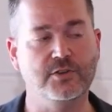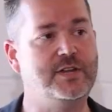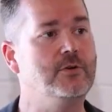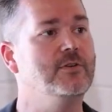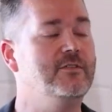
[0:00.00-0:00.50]

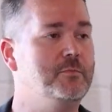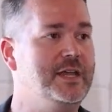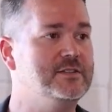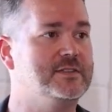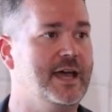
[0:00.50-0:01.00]
Generative
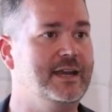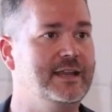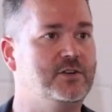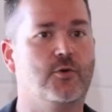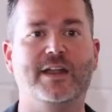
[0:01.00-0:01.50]
means that
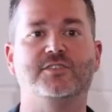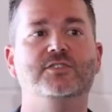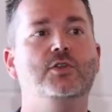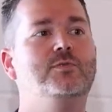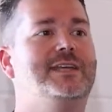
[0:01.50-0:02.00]
it creates
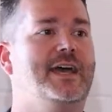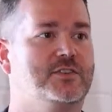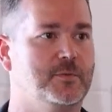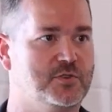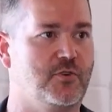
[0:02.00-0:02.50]
new
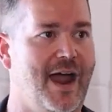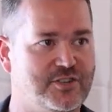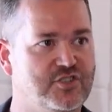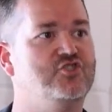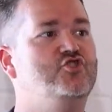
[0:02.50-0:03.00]
text from
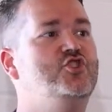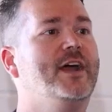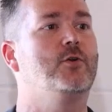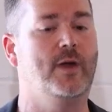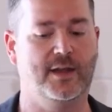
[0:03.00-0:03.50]
scratch. It's
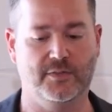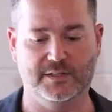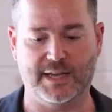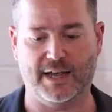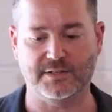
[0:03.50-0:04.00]
generating
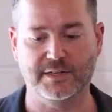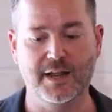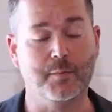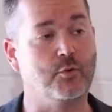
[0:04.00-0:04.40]
the text.